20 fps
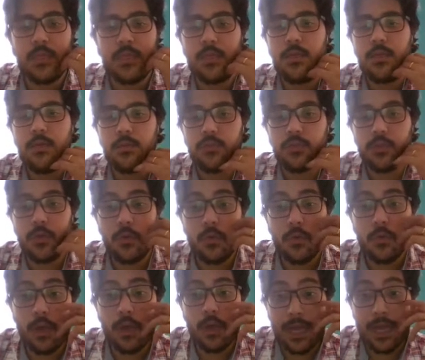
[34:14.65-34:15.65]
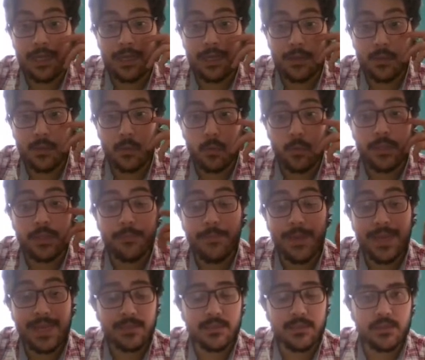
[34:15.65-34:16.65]
So with
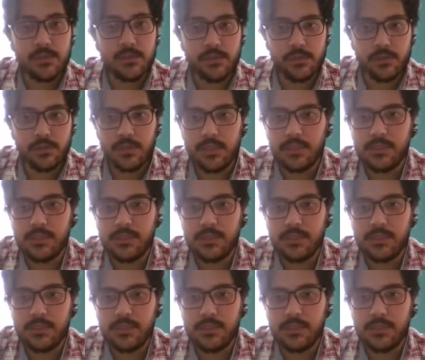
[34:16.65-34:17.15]
basic students,